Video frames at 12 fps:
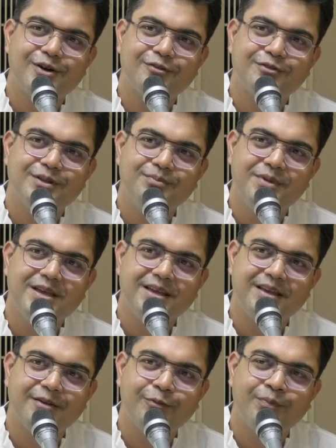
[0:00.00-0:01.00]
of the
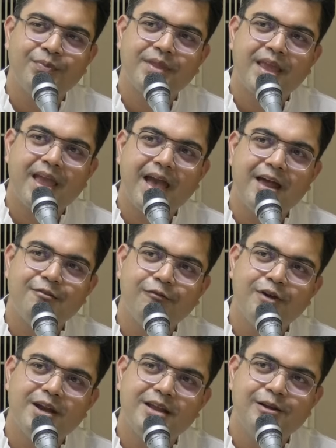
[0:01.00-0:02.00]
being, and we
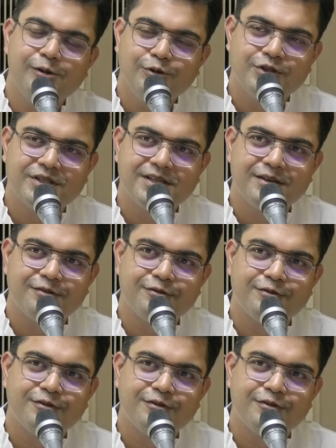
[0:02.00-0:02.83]
are inclusive